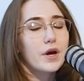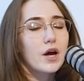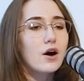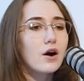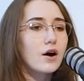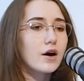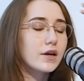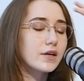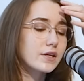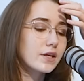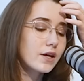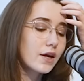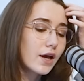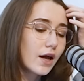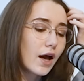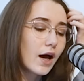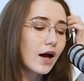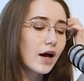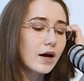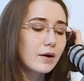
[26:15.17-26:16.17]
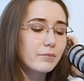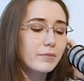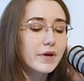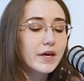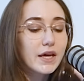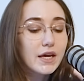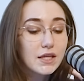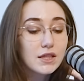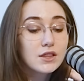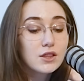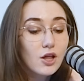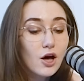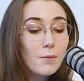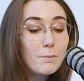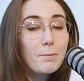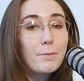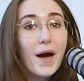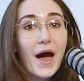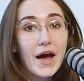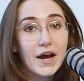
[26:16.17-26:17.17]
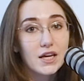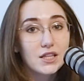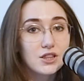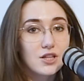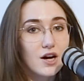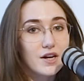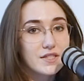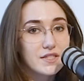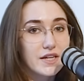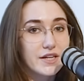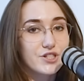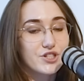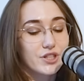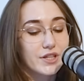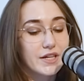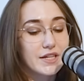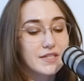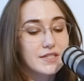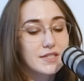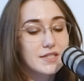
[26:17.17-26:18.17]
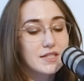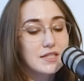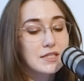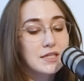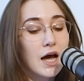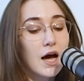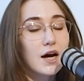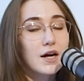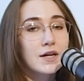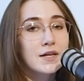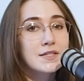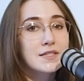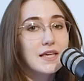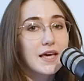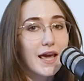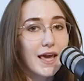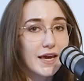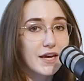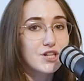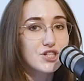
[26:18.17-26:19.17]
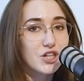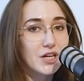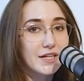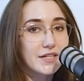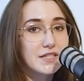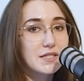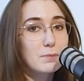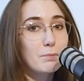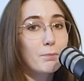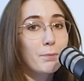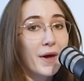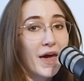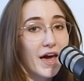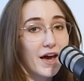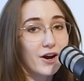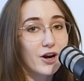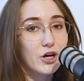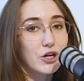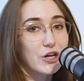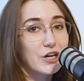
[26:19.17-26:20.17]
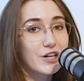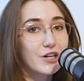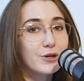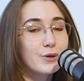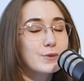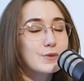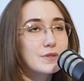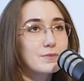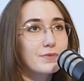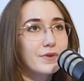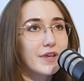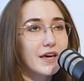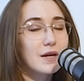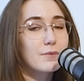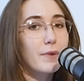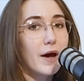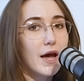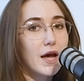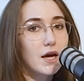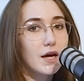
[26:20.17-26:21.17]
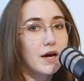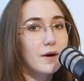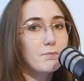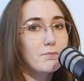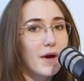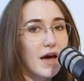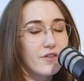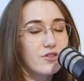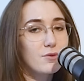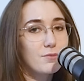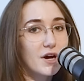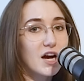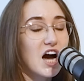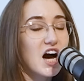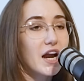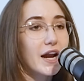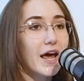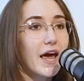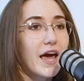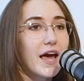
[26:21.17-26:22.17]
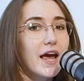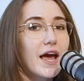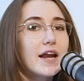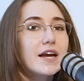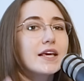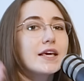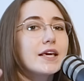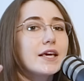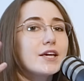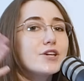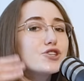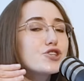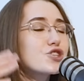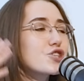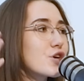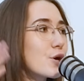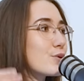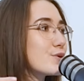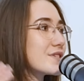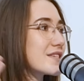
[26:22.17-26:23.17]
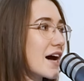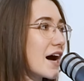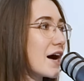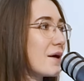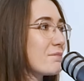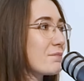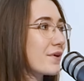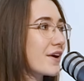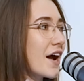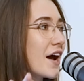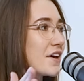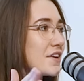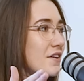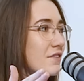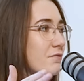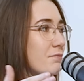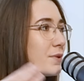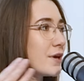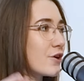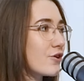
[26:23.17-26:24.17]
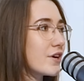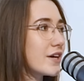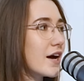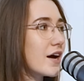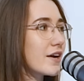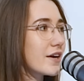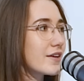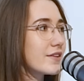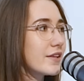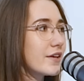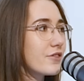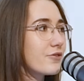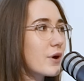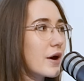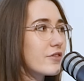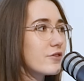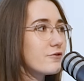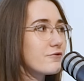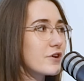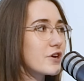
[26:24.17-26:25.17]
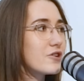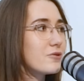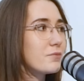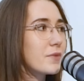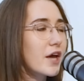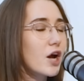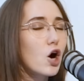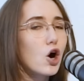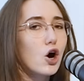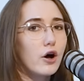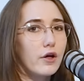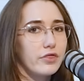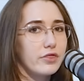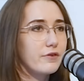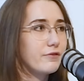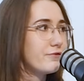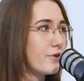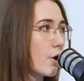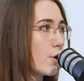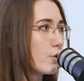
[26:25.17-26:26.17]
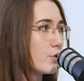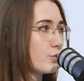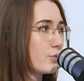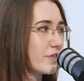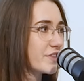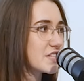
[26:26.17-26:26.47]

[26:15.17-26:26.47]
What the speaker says: on, back in Los Angeles, Tug's agent, Pecker, who's played by Matthew McConaughey, and he shows up kind of periodically throughout the film, like on the phone with